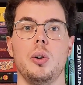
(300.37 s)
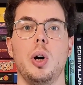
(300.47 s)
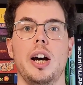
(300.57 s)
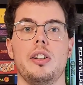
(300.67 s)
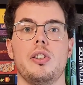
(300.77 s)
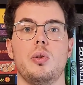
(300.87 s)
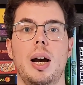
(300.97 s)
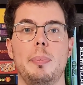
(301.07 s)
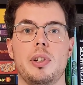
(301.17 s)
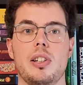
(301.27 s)
who had
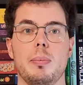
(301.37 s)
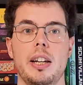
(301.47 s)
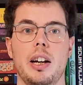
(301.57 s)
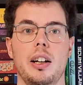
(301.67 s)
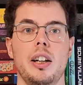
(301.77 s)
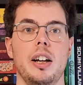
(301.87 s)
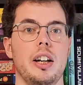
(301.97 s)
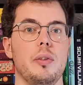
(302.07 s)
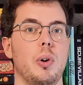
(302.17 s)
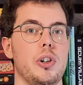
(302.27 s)
trapped his manor
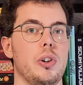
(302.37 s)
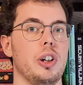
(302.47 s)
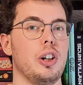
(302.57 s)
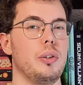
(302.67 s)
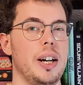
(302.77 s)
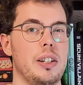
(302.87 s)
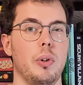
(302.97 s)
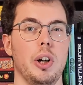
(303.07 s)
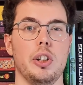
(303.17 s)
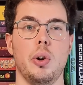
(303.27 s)
and was on a quest
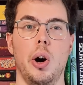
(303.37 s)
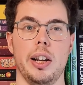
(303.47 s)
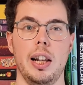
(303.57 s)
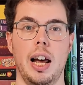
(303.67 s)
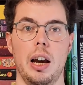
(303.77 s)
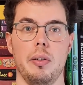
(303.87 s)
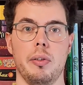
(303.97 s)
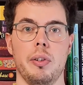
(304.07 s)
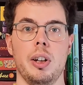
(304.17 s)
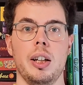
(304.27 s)
for eternal
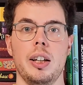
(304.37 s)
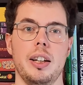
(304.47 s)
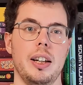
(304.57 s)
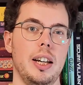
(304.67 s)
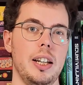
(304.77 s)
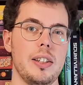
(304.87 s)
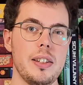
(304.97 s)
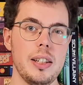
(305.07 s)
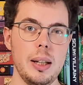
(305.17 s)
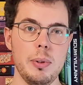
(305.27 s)
life. It
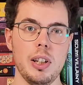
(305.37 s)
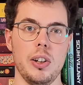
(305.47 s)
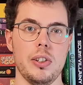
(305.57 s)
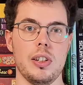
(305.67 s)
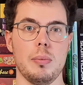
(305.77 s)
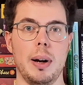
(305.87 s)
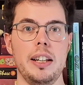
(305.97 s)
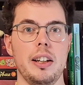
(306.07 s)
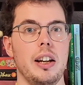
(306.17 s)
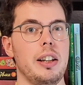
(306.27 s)
seems he lost his
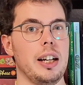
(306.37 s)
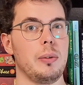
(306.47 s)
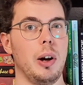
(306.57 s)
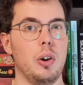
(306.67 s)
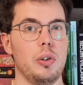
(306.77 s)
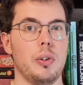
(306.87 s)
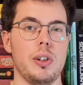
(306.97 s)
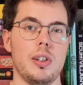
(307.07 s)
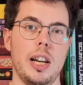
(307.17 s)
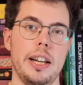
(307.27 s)
mind and attacked
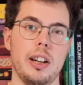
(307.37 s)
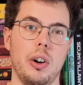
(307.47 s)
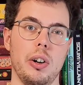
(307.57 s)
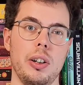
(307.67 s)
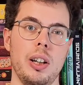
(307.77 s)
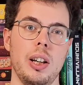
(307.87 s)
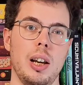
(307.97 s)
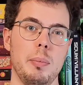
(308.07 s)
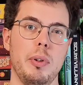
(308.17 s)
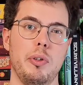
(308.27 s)
townsfolk later on,
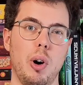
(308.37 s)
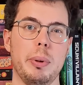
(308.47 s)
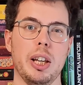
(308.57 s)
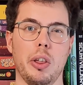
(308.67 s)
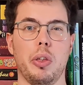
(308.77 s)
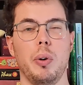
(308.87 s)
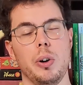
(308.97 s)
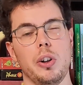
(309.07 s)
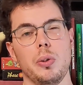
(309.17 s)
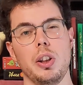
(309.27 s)
before being
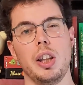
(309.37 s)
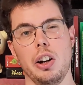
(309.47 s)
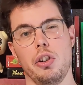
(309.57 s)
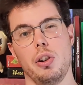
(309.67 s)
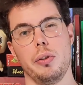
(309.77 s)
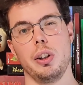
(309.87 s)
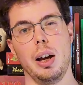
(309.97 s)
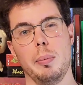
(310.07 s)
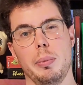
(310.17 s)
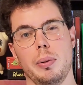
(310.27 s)
thrown into the dungeon of the
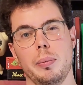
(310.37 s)
temple.